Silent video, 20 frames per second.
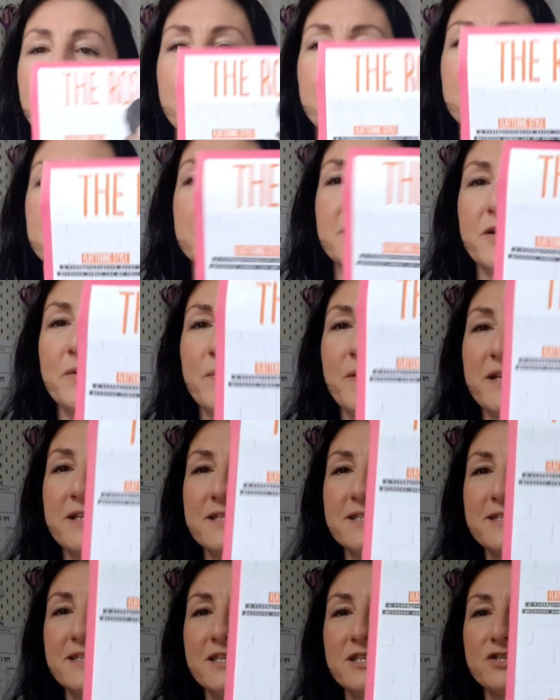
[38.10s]
So
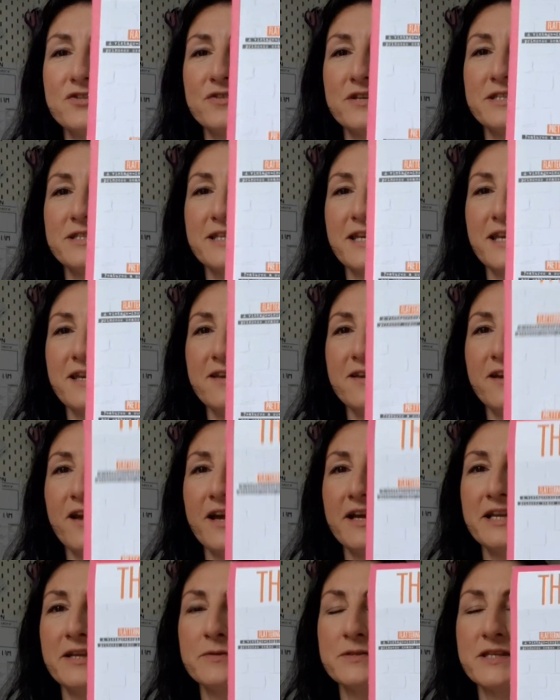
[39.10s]
it's this dress here,
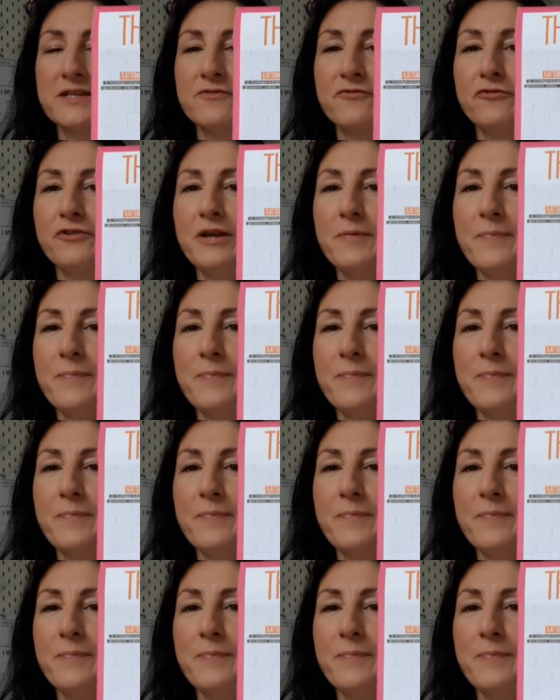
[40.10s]
and it's a free